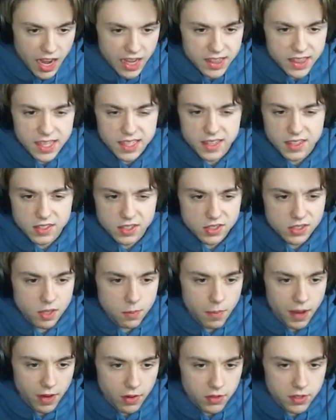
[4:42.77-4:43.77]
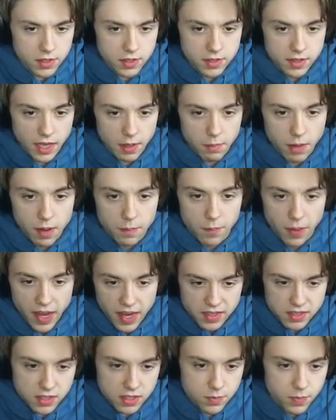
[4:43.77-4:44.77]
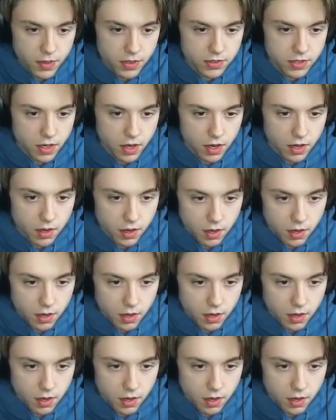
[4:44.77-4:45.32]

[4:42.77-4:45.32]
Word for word: I think this is the mountain that my base is built on.